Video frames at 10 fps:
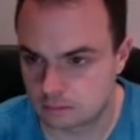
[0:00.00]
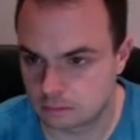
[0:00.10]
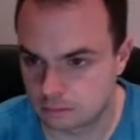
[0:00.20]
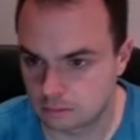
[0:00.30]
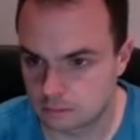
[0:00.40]

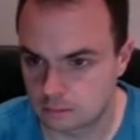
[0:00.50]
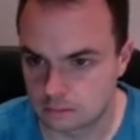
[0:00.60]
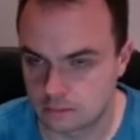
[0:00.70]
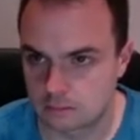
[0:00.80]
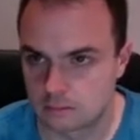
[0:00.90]

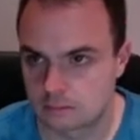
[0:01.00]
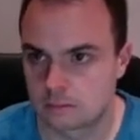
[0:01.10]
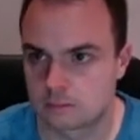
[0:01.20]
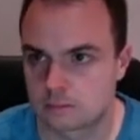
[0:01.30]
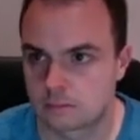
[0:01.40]

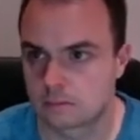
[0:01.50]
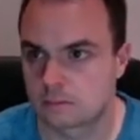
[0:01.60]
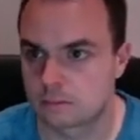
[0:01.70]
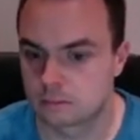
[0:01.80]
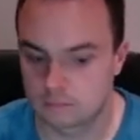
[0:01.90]

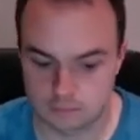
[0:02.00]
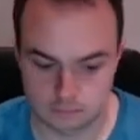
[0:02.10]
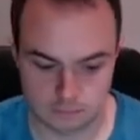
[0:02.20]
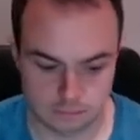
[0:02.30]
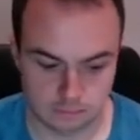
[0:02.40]

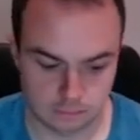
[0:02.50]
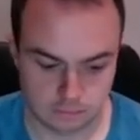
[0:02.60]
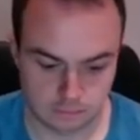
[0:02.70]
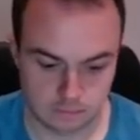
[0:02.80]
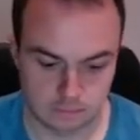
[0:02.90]

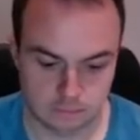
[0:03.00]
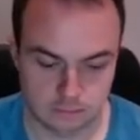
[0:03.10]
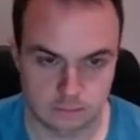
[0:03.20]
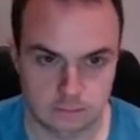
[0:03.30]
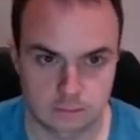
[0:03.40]

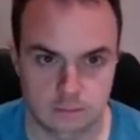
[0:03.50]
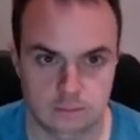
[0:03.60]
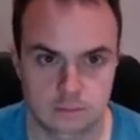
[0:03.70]
The person shown says nothing.